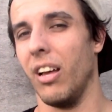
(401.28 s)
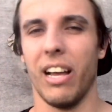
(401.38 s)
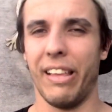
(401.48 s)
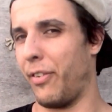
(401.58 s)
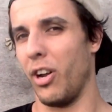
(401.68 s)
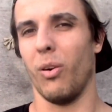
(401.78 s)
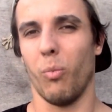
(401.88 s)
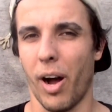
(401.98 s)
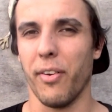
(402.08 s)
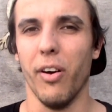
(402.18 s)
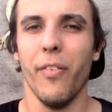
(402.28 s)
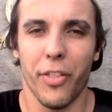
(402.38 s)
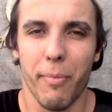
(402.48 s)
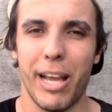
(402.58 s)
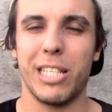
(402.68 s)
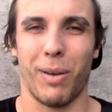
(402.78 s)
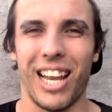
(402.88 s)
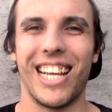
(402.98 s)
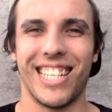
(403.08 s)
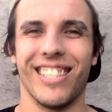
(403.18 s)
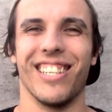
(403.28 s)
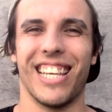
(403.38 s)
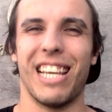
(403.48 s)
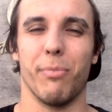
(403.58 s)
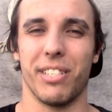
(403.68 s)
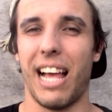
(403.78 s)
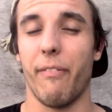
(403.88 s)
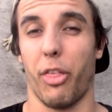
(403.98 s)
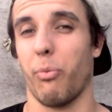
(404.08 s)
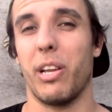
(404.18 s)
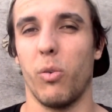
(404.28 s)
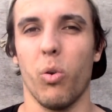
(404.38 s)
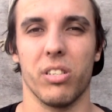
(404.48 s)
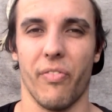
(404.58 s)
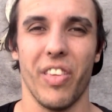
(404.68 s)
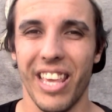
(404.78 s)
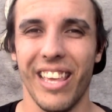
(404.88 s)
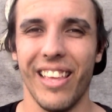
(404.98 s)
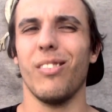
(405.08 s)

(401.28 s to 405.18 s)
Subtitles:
if not one of, the best players in the team, was out for 3/4 of the year.